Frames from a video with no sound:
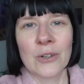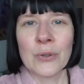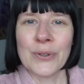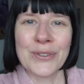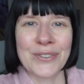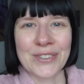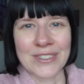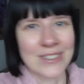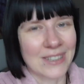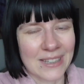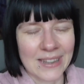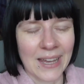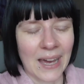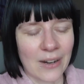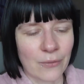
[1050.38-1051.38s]
cool to
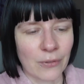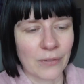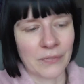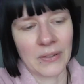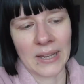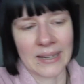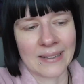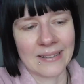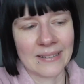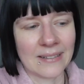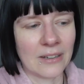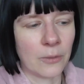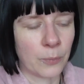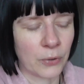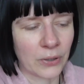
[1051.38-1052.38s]
see that reflected
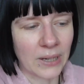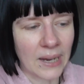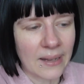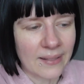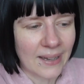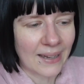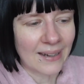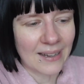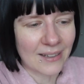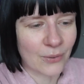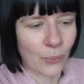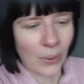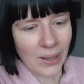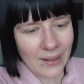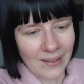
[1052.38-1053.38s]
in a book like that
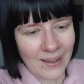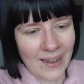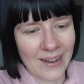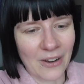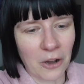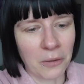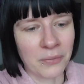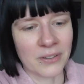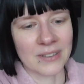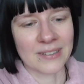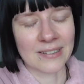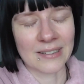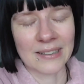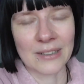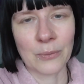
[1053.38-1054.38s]
as well. And
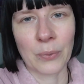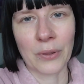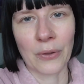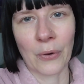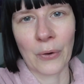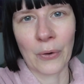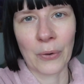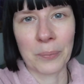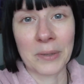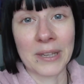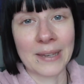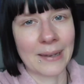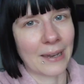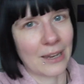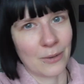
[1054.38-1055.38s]
obviously with her
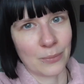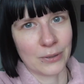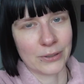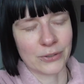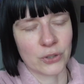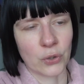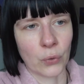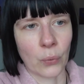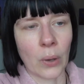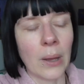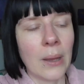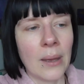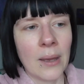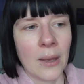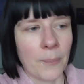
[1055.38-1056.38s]
being able to
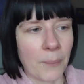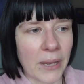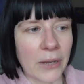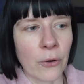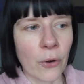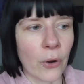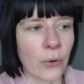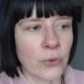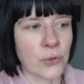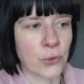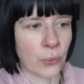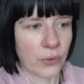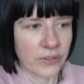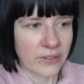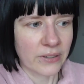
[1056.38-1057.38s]
make her own
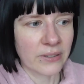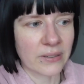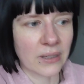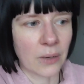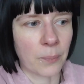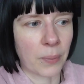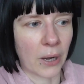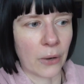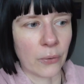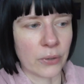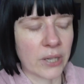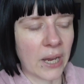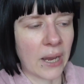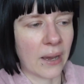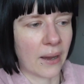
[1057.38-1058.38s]
choices
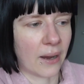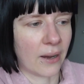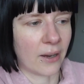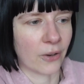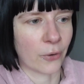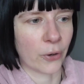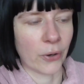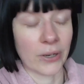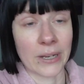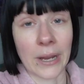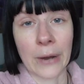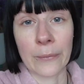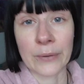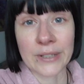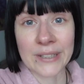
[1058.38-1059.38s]
about her
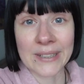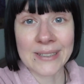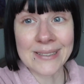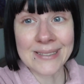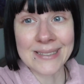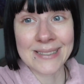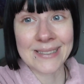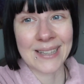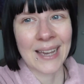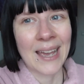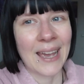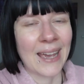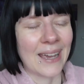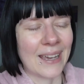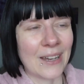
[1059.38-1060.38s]
inheritance,
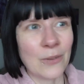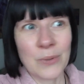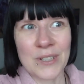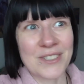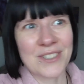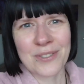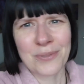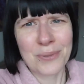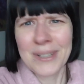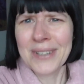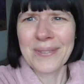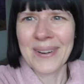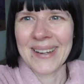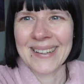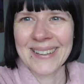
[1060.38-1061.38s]
it was just
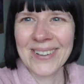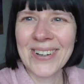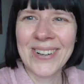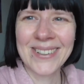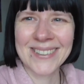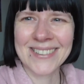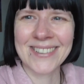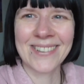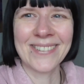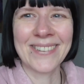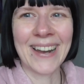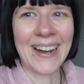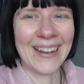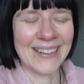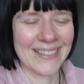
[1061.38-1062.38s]
really great. It was so
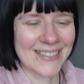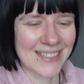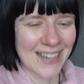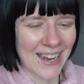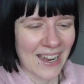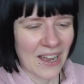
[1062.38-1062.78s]
nice.